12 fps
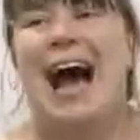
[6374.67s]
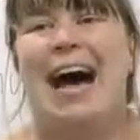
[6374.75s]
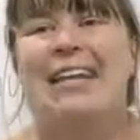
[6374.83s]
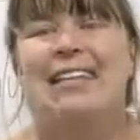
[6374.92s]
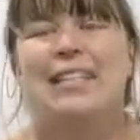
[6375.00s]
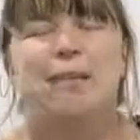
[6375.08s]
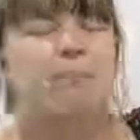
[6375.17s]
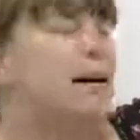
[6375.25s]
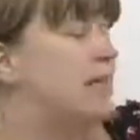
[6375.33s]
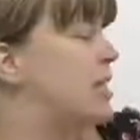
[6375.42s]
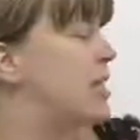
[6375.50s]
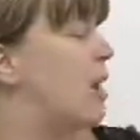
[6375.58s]
at the
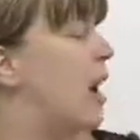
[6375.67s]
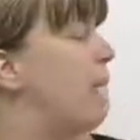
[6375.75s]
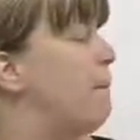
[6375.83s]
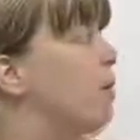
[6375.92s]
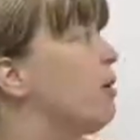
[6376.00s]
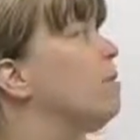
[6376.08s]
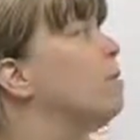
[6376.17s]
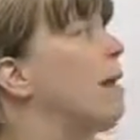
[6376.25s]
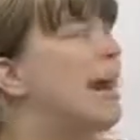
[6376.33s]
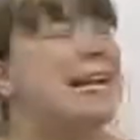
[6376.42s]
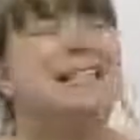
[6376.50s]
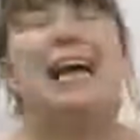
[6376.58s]
bus stop or
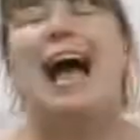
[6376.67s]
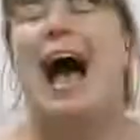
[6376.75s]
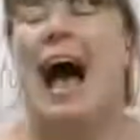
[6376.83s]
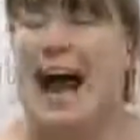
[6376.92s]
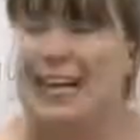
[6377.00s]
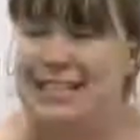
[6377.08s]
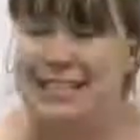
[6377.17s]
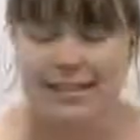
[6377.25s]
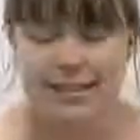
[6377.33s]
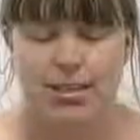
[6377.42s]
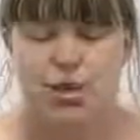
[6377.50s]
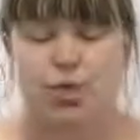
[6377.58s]
wait at
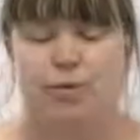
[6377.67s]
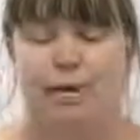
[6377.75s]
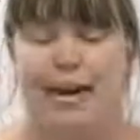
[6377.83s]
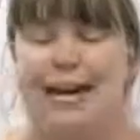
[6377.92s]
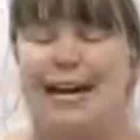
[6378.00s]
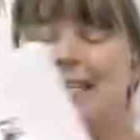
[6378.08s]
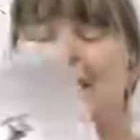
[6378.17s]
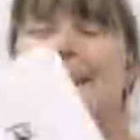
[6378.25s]
the train